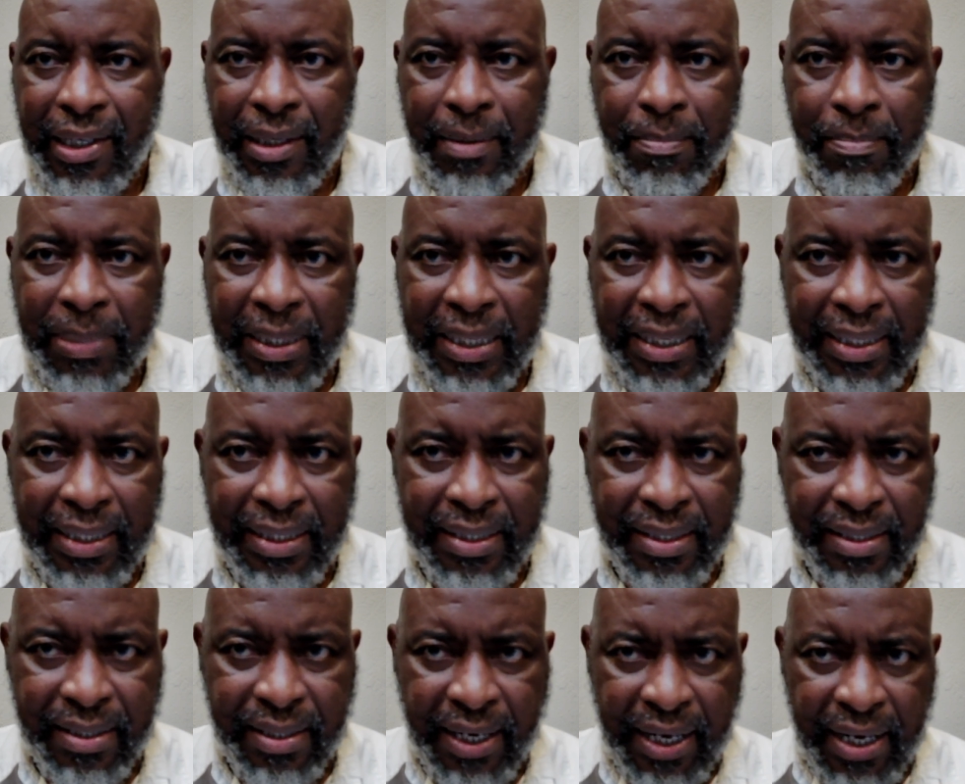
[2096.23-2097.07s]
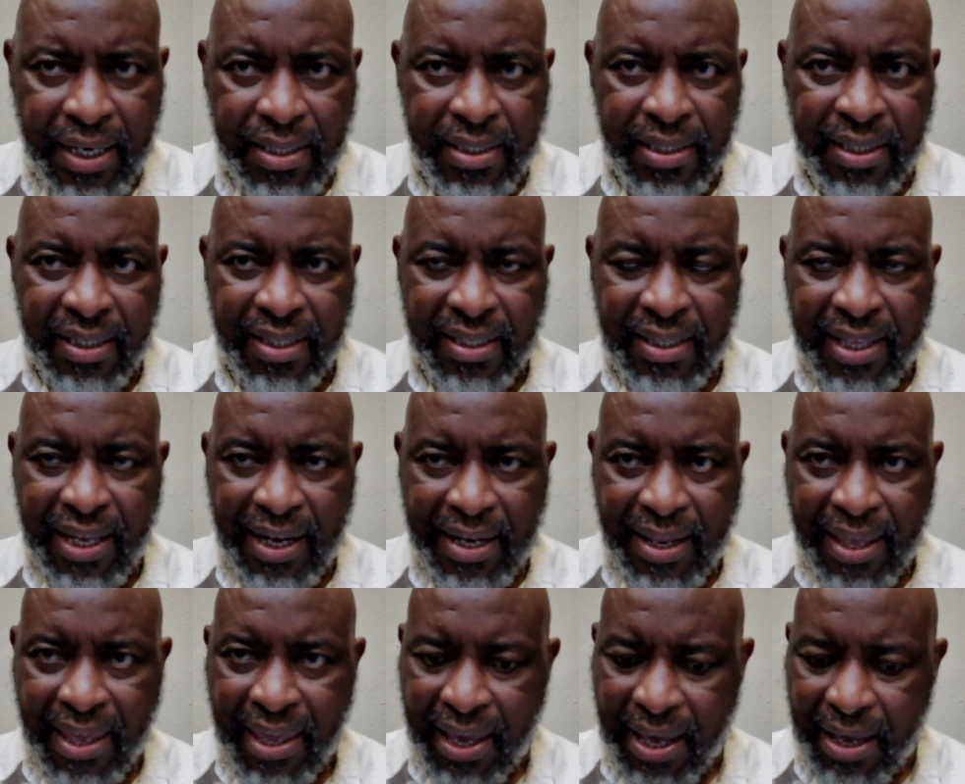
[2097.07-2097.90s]
But the strangers
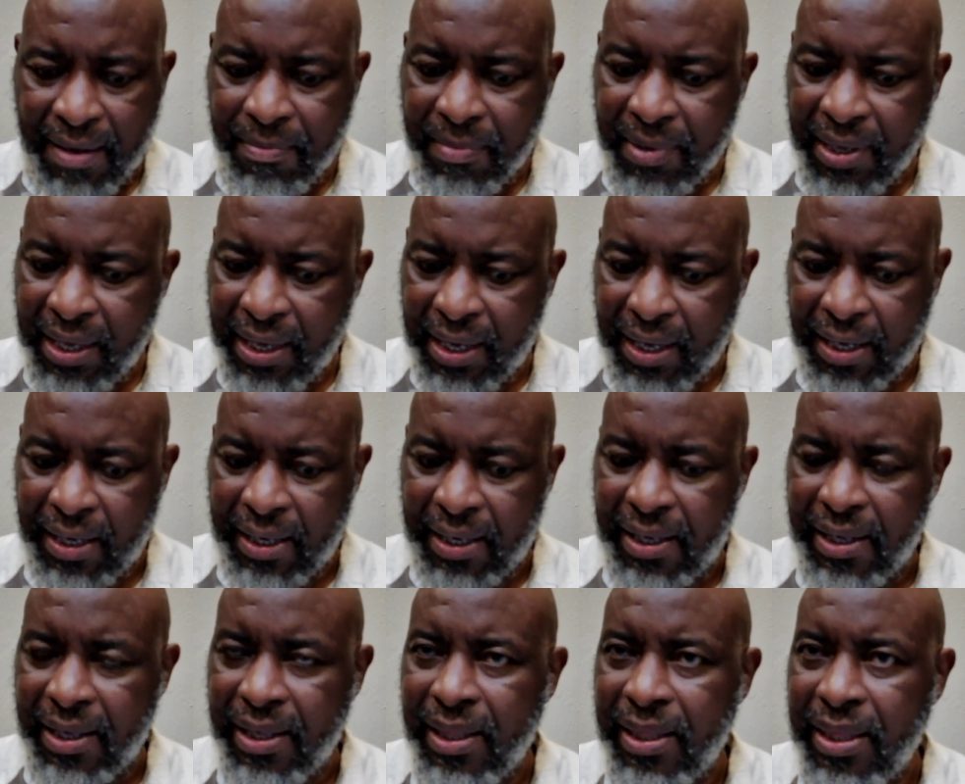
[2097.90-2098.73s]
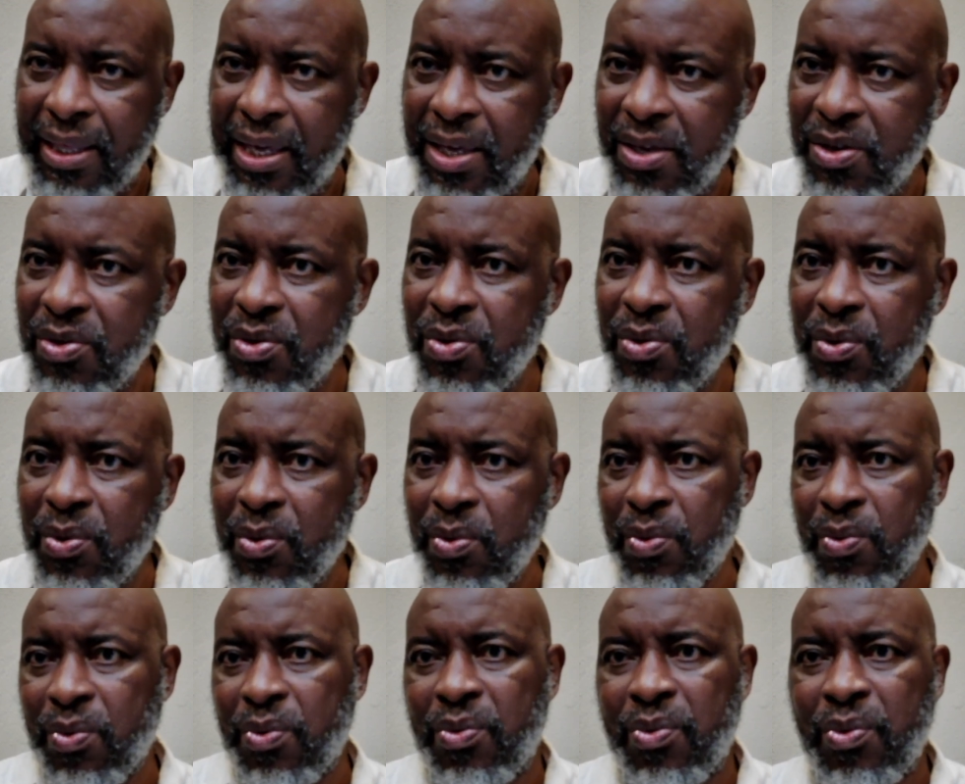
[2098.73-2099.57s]
that came here, they
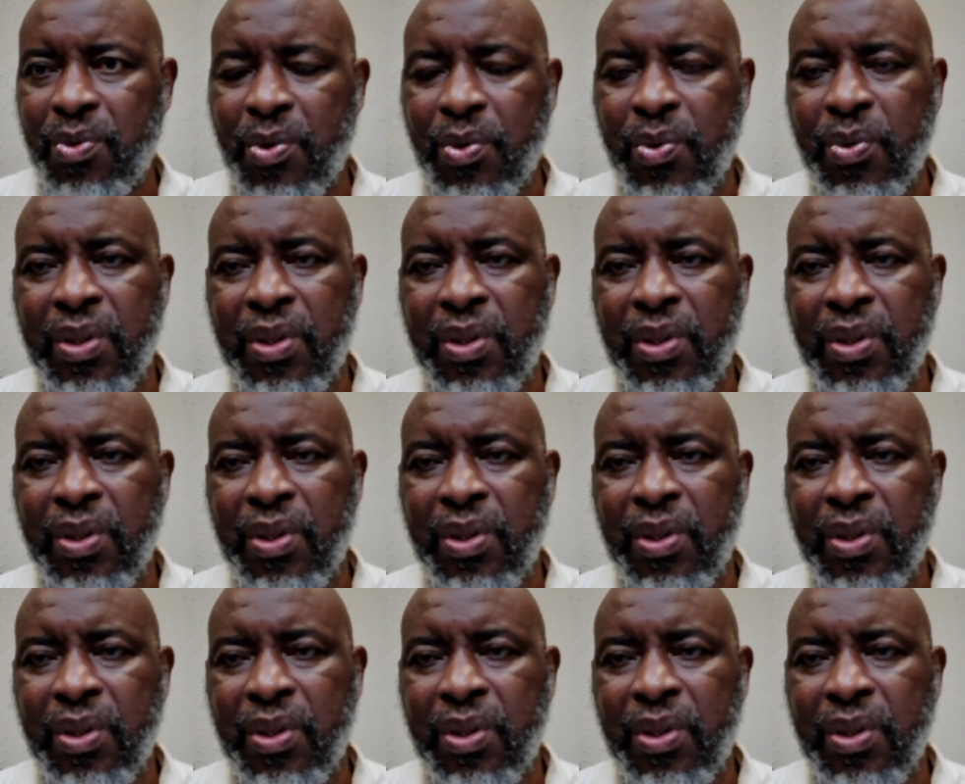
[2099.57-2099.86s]
knew who